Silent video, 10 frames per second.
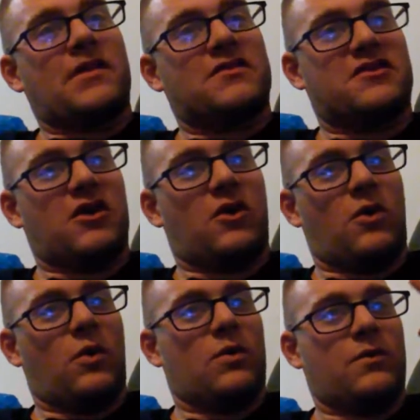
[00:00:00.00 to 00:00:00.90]

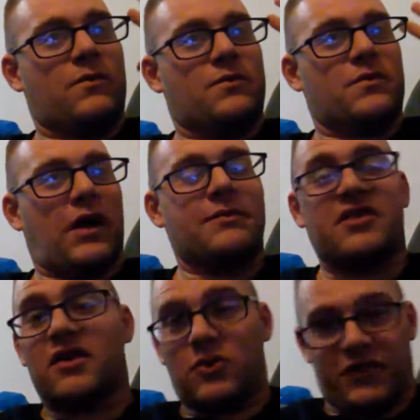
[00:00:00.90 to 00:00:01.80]
So I'm
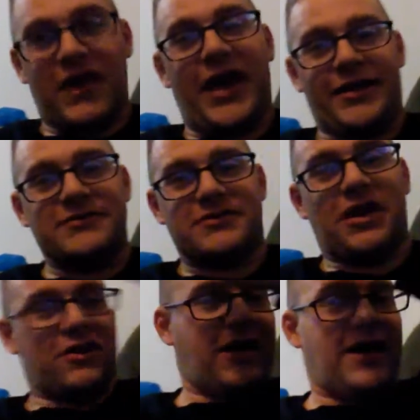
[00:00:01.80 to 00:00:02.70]
done with that.
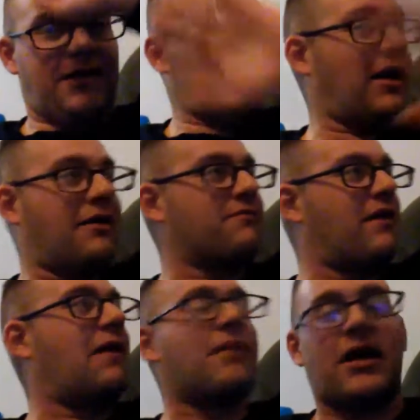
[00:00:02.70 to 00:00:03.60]
Okay, I'm I'm
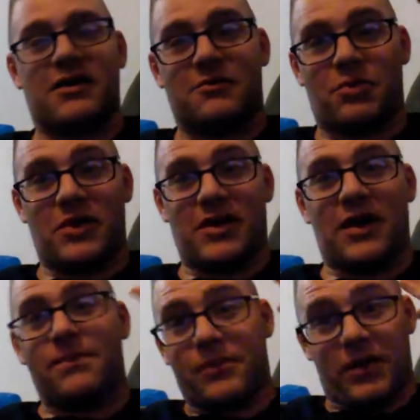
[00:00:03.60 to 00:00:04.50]
I'm not gonna bring
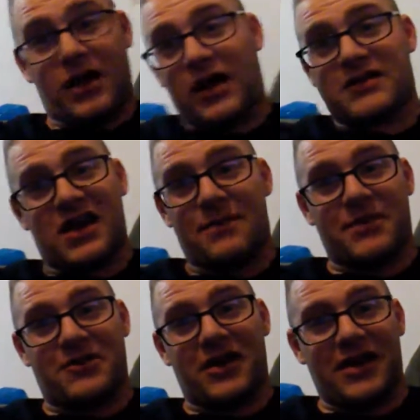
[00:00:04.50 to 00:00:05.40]
up hot
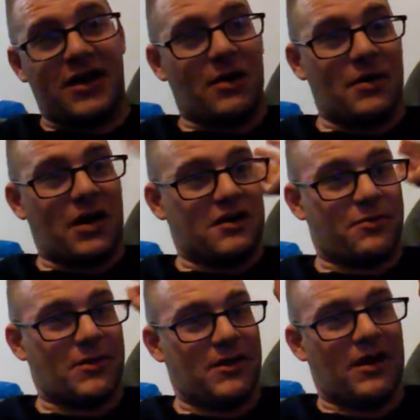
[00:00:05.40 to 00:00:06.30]
topic right now. I'm not gonna
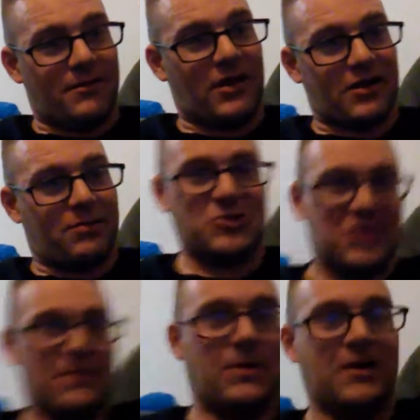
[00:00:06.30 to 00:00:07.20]
bring I'm not gonna
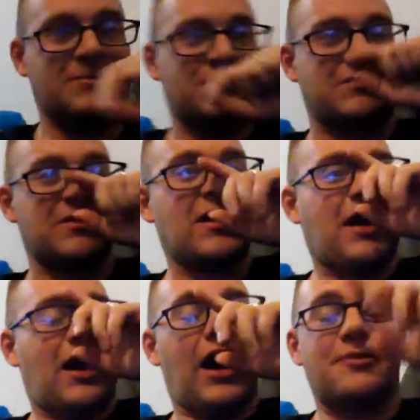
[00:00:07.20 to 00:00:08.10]
push any buttons.
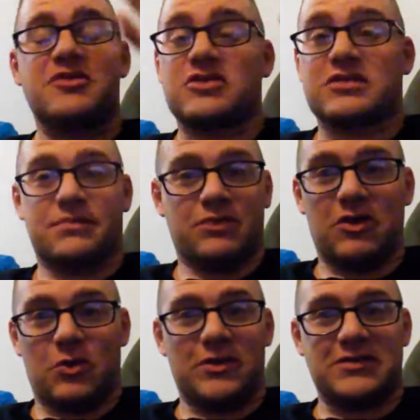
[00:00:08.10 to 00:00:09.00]
I'm just simply
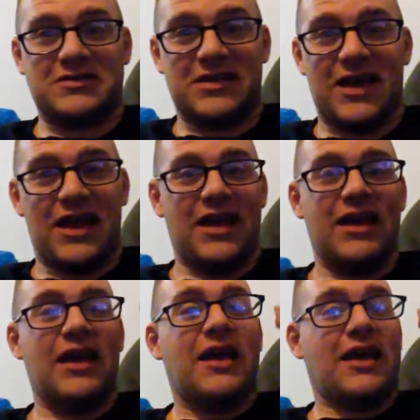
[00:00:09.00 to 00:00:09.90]
going to
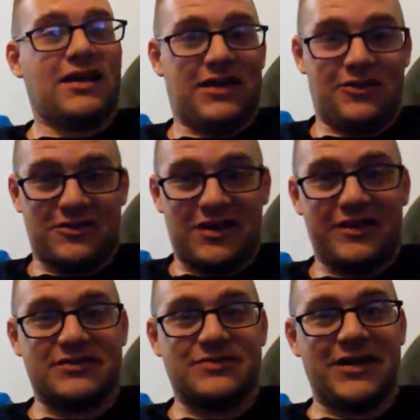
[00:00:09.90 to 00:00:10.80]
say it
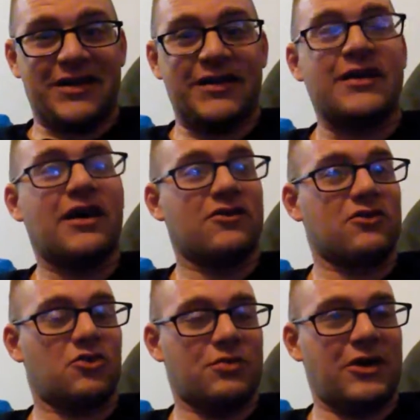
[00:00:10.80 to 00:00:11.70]
irritates me a
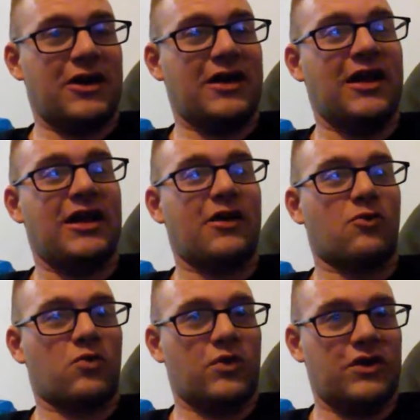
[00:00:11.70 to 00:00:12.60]
little bit, and I
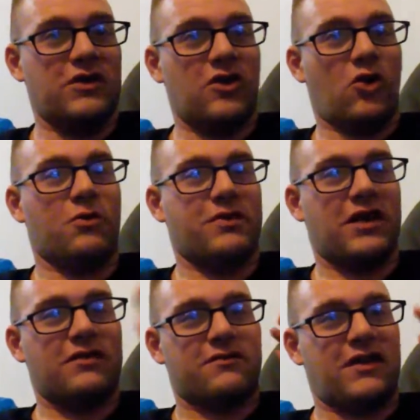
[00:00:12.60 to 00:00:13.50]
really hope
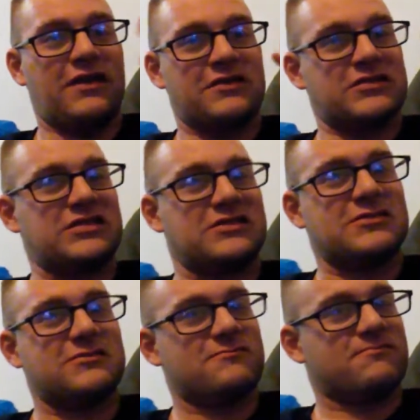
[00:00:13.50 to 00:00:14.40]
that
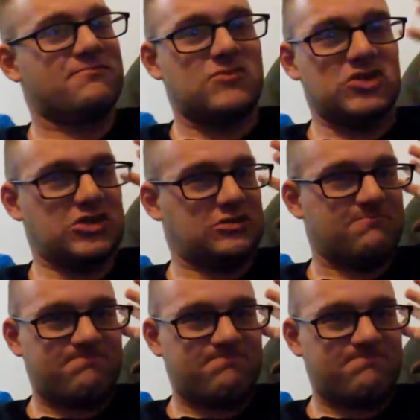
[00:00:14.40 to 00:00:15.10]
things just